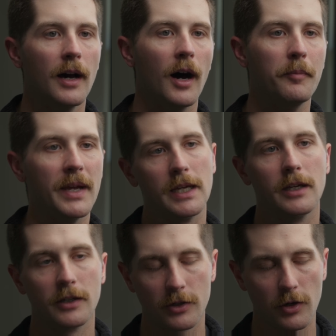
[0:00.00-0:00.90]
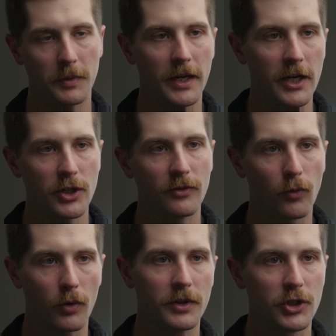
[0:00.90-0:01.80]
uh, making a determination
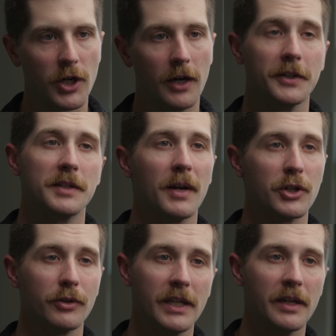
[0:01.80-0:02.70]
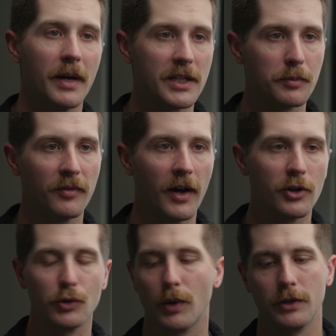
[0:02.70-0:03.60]
for this child, especially EMS
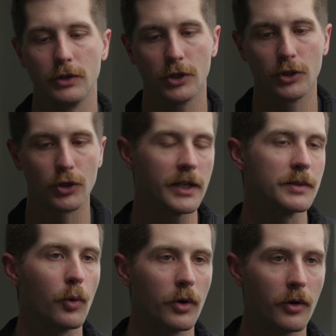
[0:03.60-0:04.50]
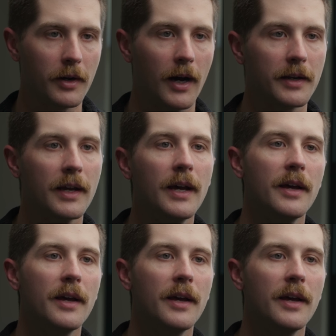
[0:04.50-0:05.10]
providers, whether you should transport or not,